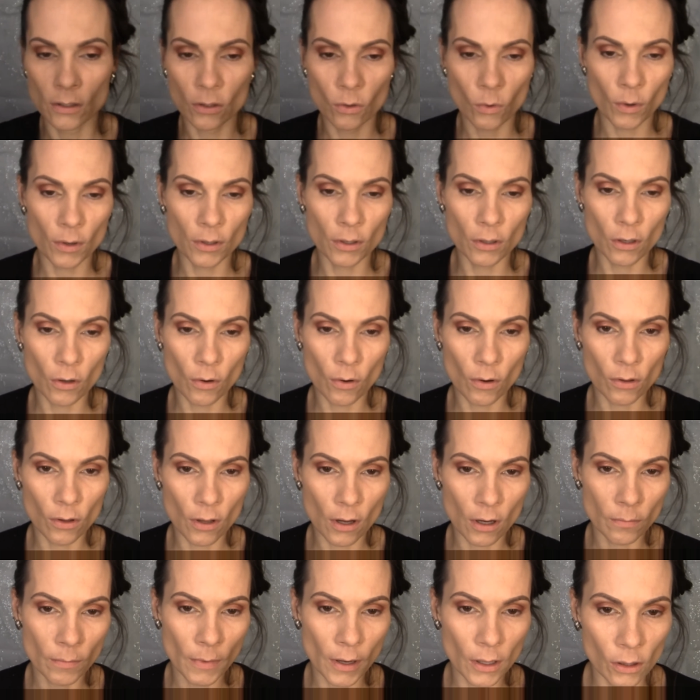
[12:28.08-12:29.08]
that's going to go
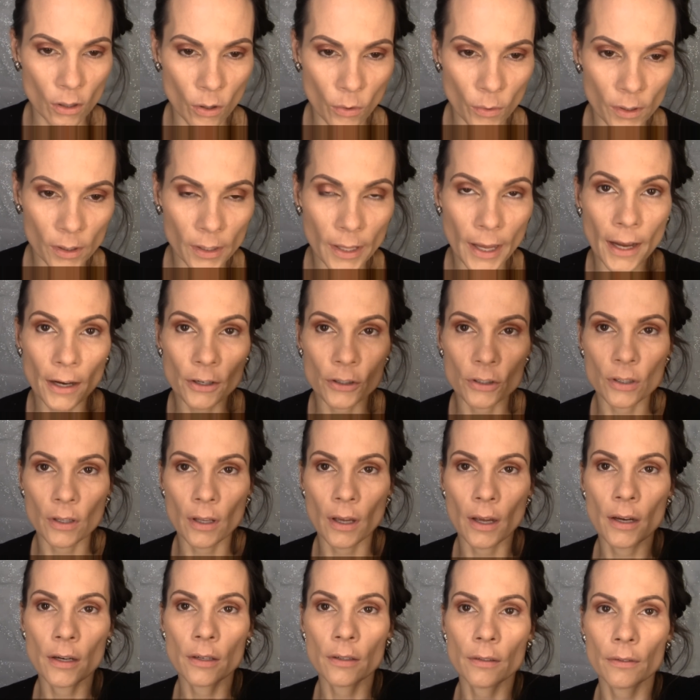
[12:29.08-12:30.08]
along my lower lash
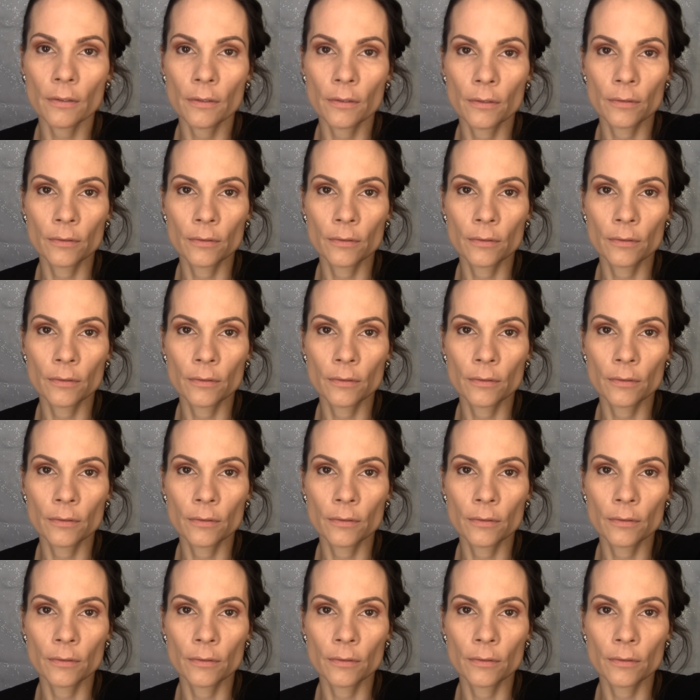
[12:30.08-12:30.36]
line.